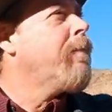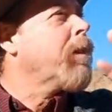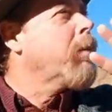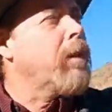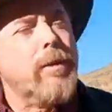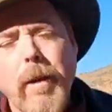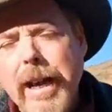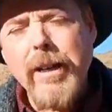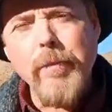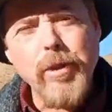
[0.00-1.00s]
But there's
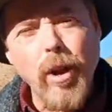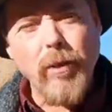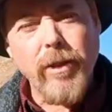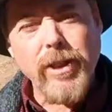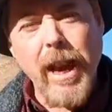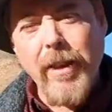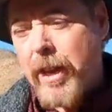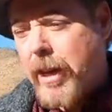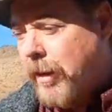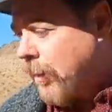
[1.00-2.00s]
mine dumps all over the side of the
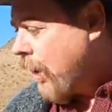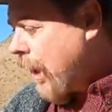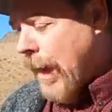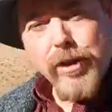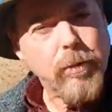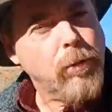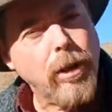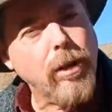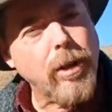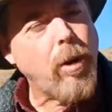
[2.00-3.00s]
hill. And there's some good
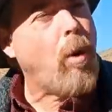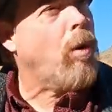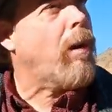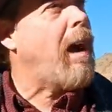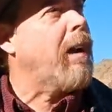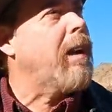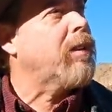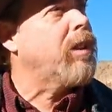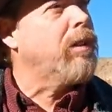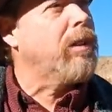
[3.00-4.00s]
looking ore out here
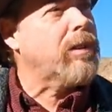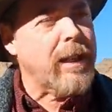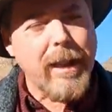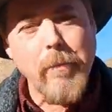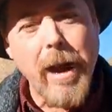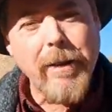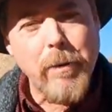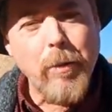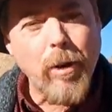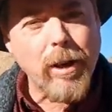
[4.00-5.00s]
too. It looks like they might have
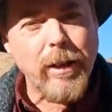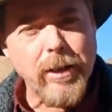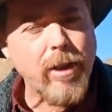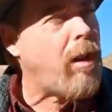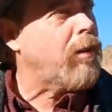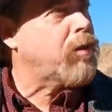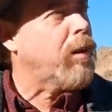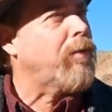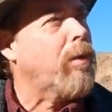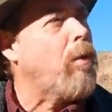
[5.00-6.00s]
been working this haulage
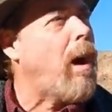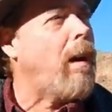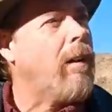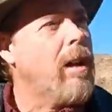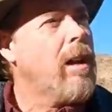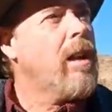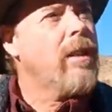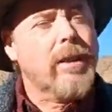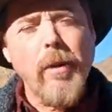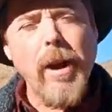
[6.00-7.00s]
drift for a while.
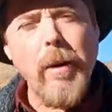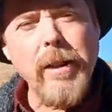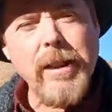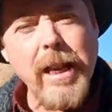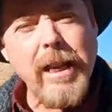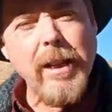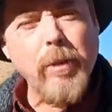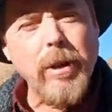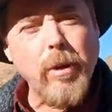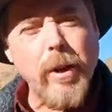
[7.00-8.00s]
So anyway, I'm gonna take you in
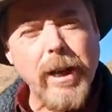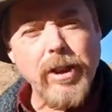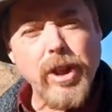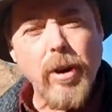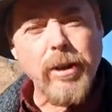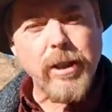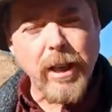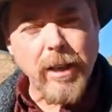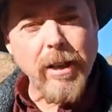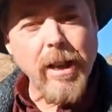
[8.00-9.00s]
real quick and show it to
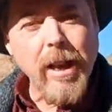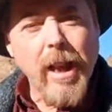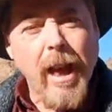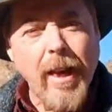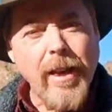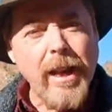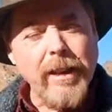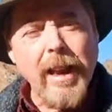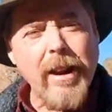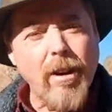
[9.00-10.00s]
you. And then
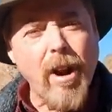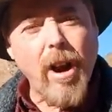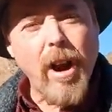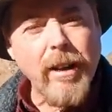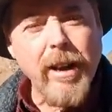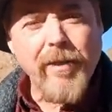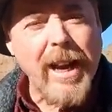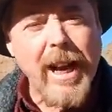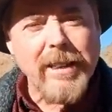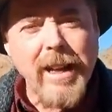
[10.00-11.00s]
later on, if I
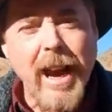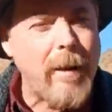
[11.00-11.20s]
got time,